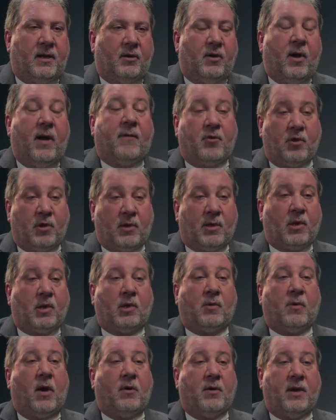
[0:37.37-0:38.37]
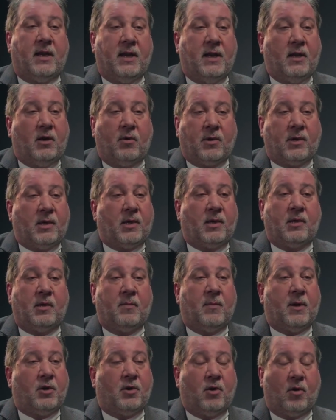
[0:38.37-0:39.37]
leverage the surrounding
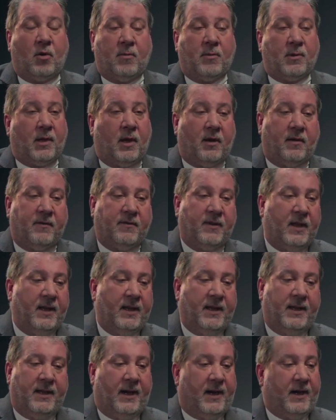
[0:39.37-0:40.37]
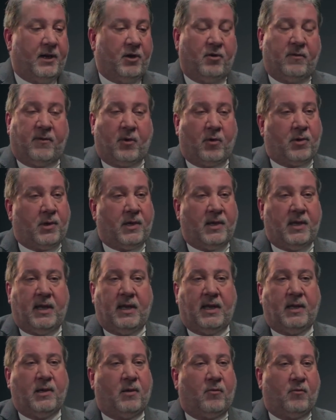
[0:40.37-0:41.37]
ecosystem in terms of
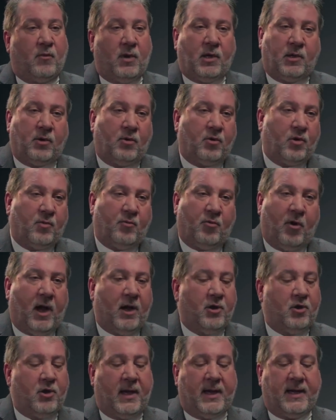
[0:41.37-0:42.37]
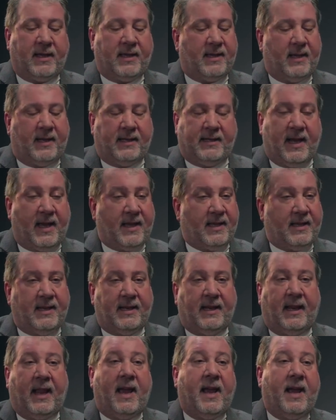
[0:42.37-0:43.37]
universities and research projects,
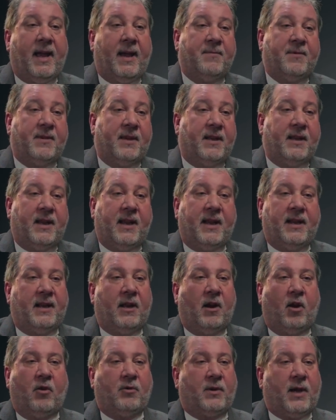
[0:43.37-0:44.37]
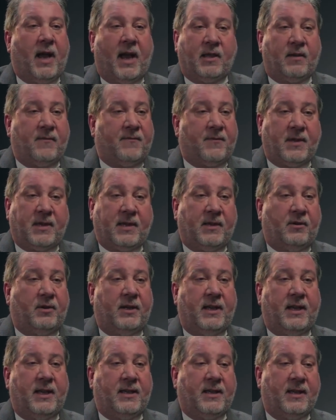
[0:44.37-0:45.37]
testing labs, and other kinds of
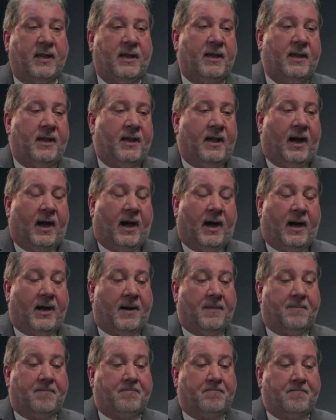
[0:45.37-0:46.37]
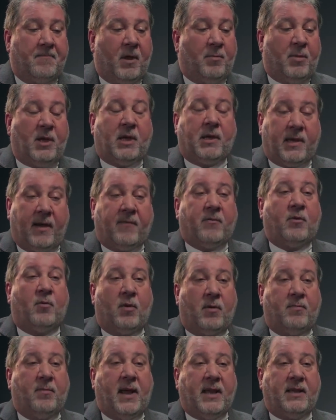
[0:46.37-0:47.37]
facilities, because
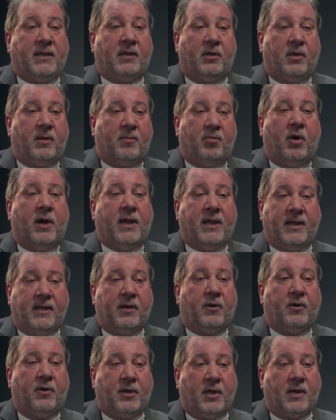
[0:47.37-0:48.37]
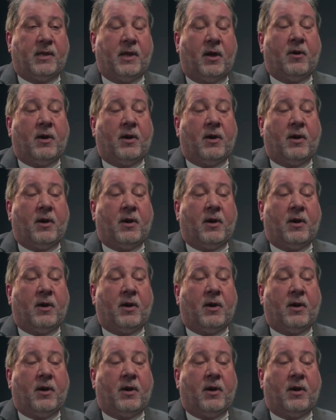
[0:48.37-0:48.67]
everyone basically plays here in this